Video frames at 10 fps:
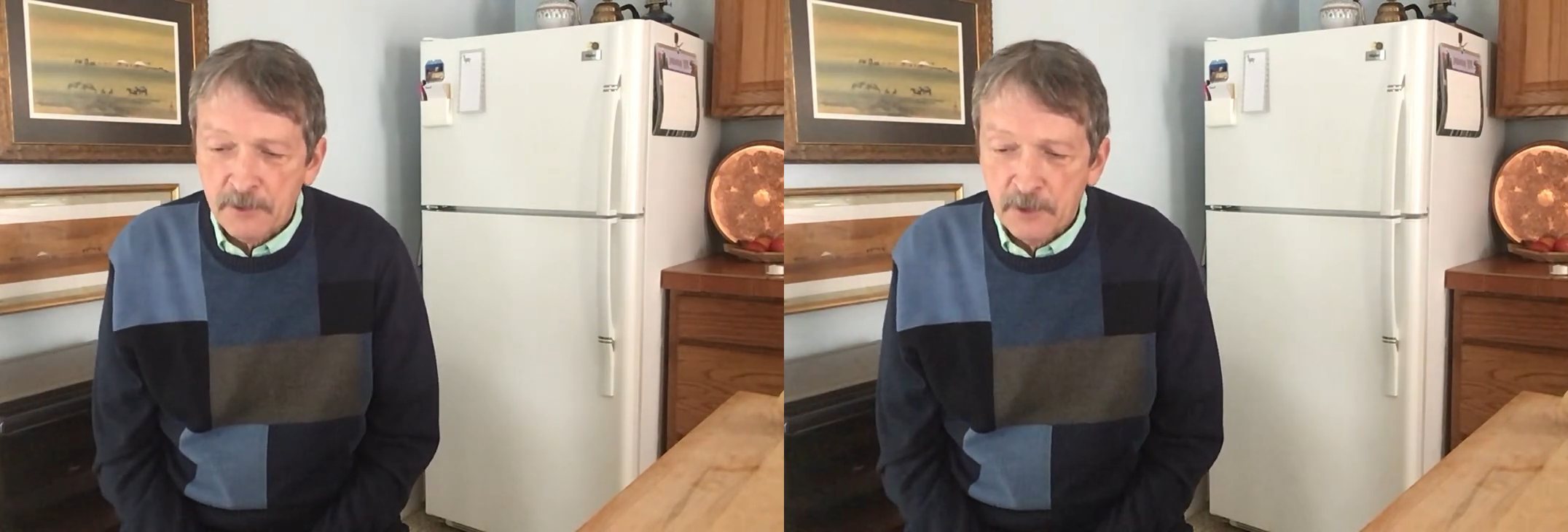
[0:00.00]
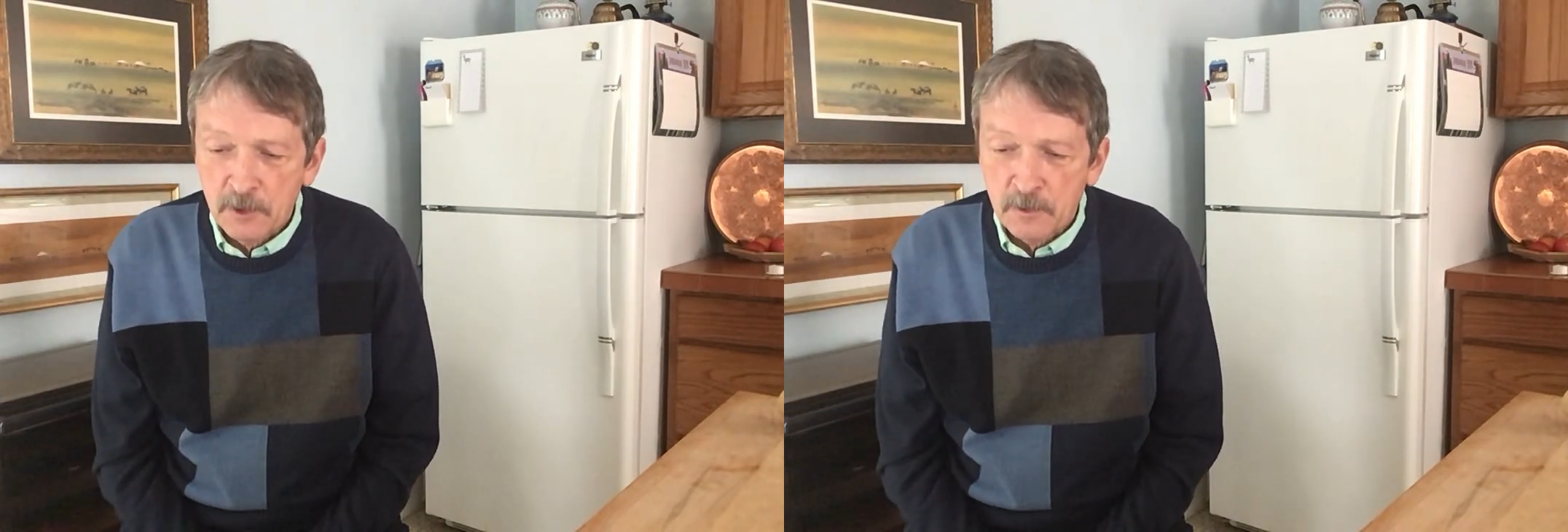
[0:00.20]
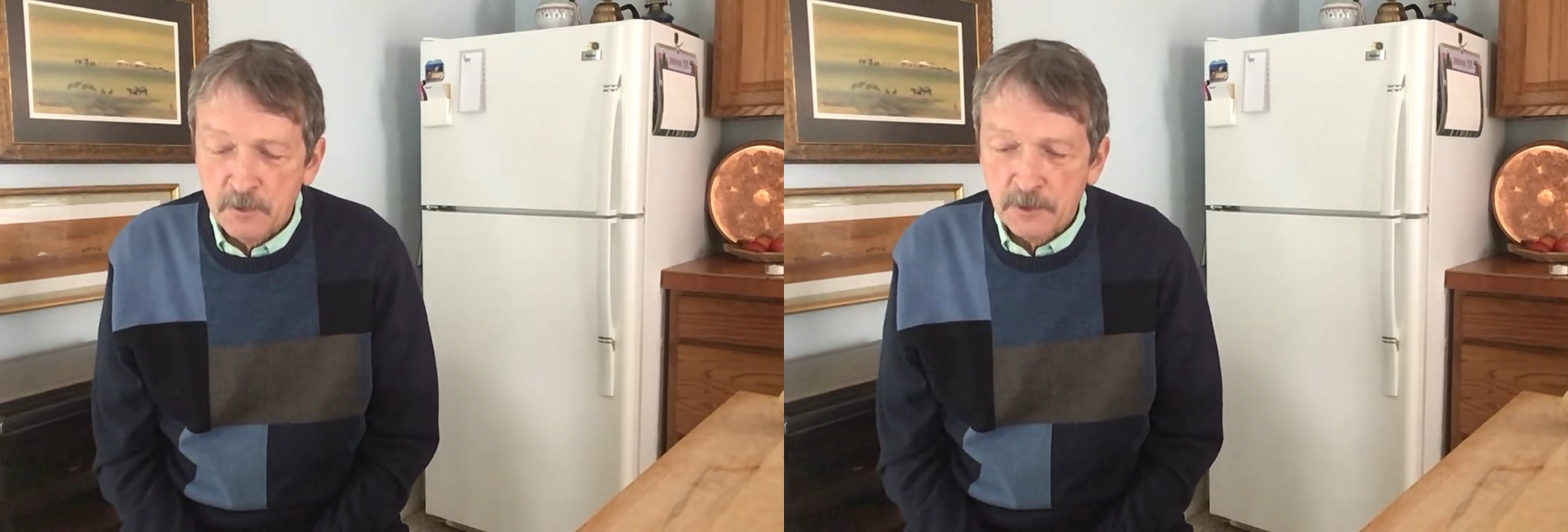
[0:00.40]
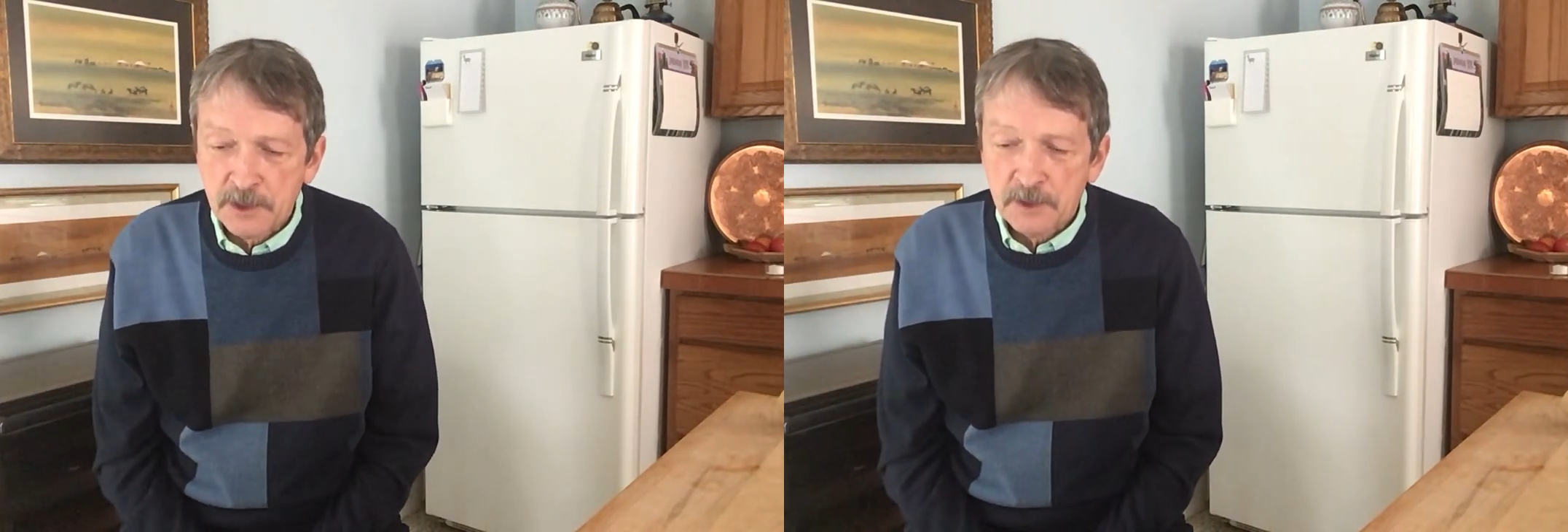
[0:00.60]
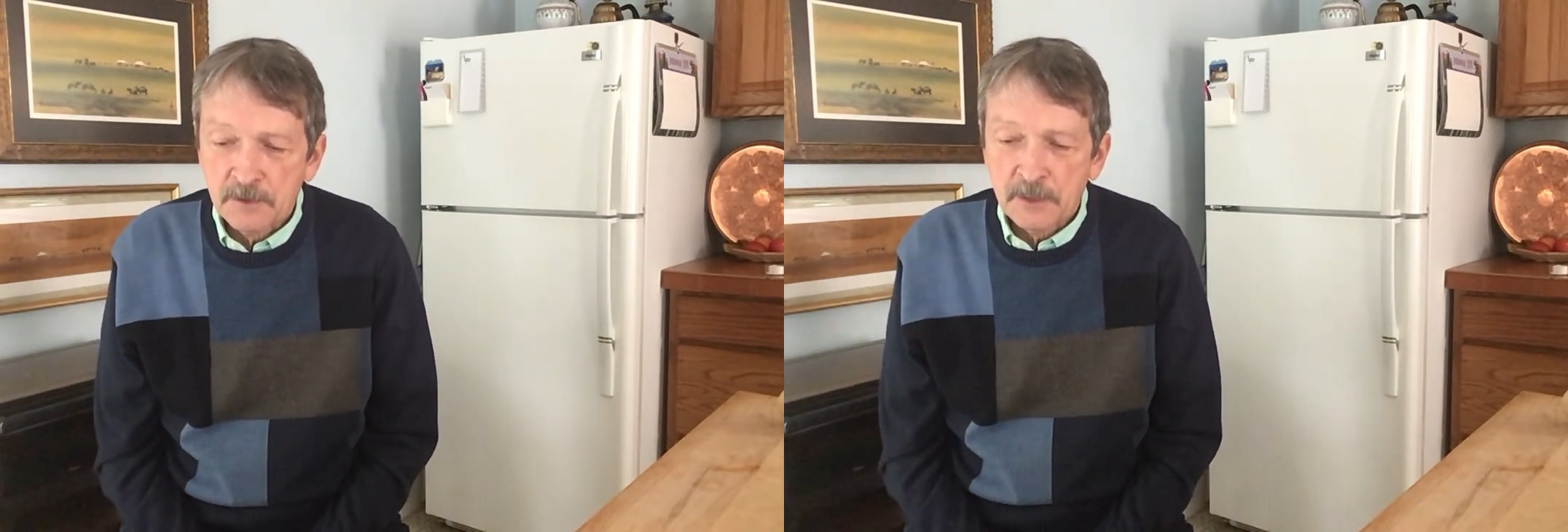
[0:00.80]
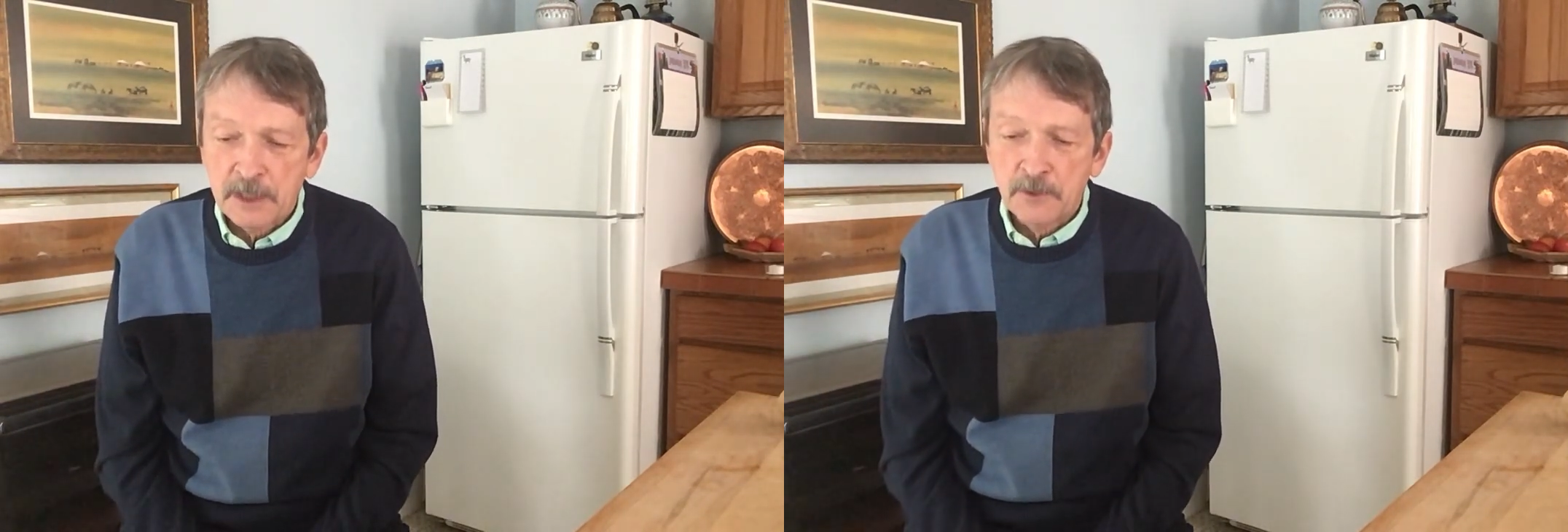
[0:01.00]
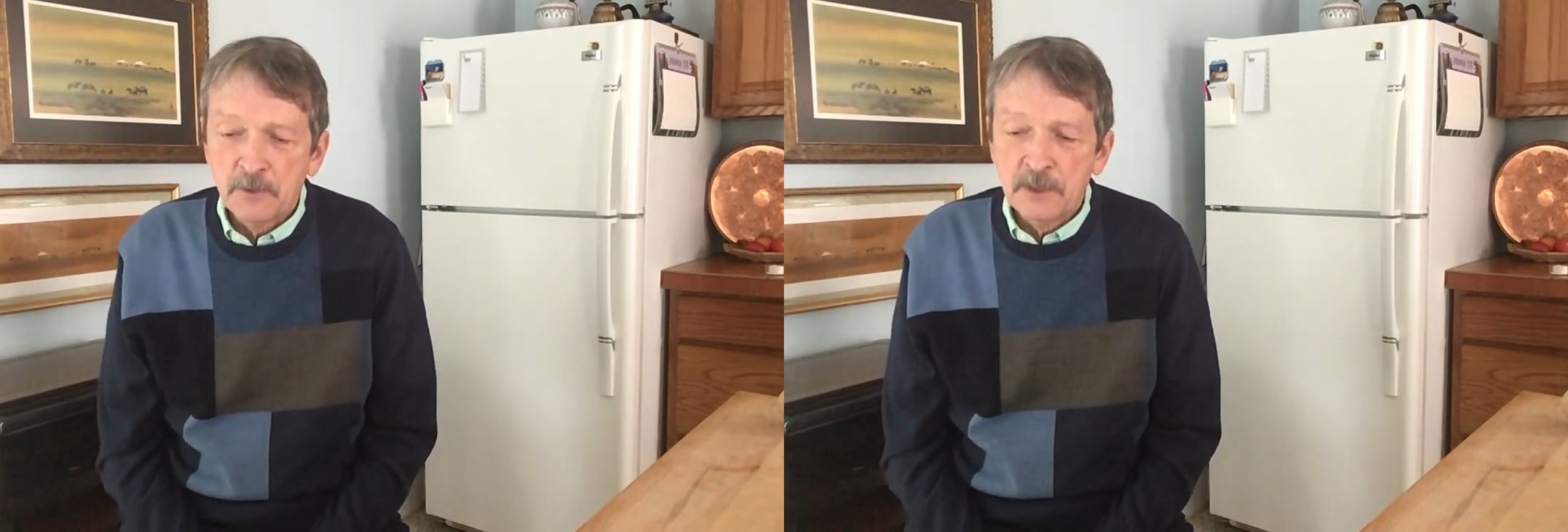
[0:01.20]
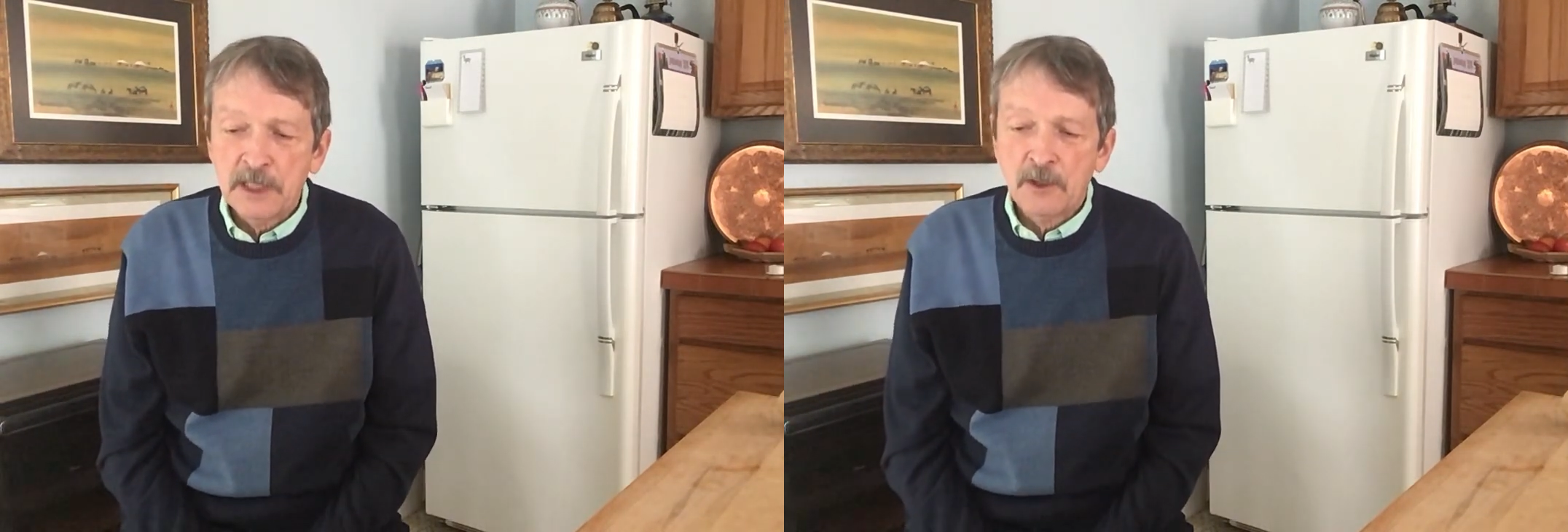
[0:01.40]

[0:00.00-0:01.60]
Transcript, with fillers: knows that you need